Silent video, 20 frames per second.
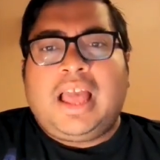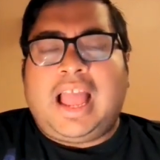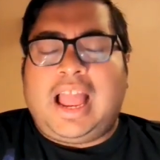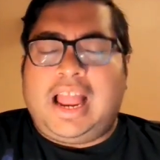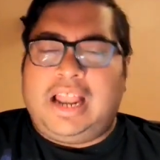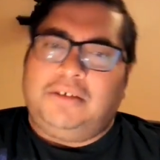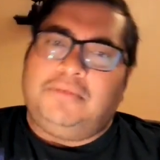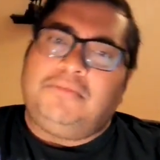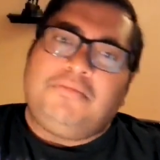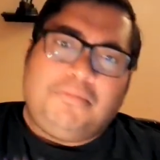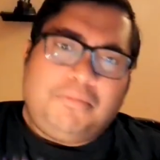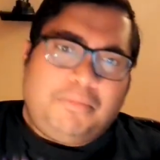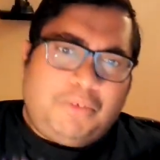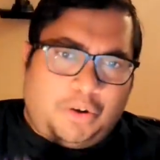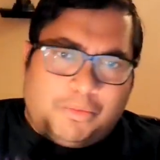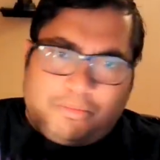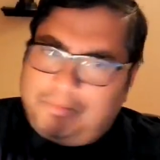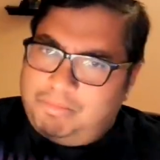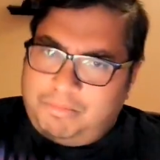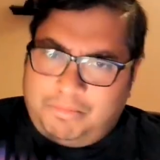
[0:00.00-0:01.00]
And,
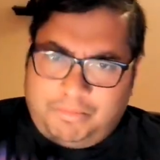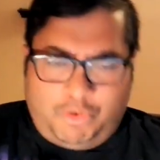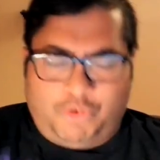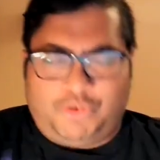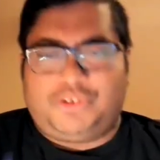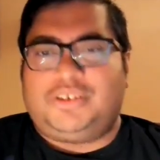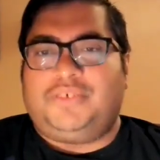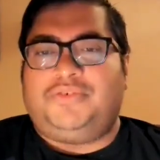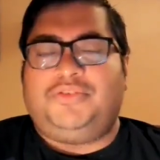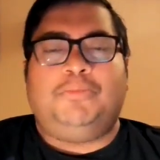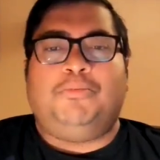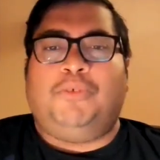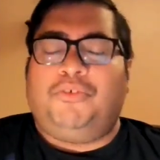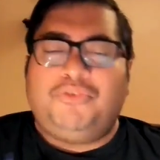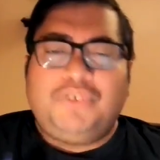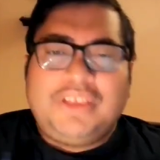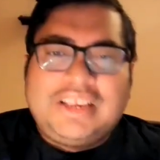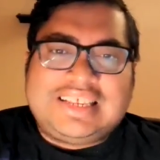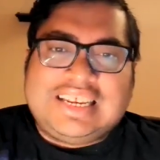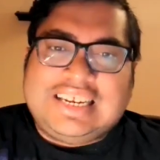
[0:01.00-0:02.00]
most of them
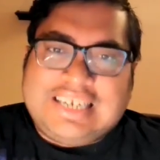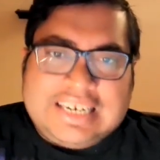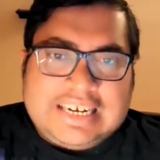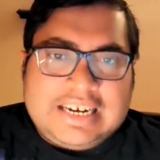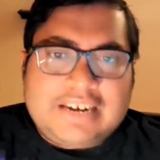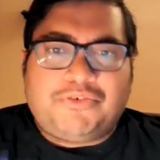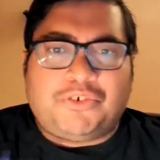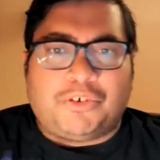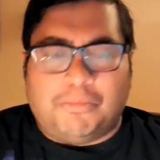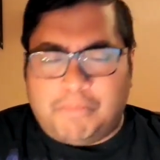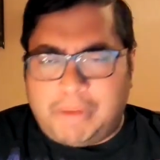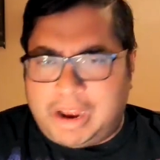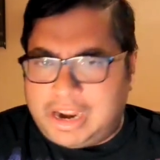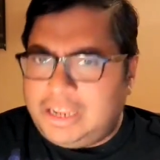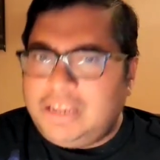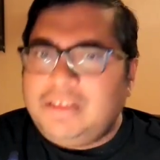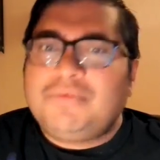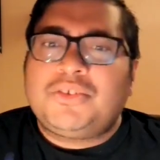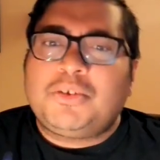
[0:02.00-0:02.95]
obviously did it for money.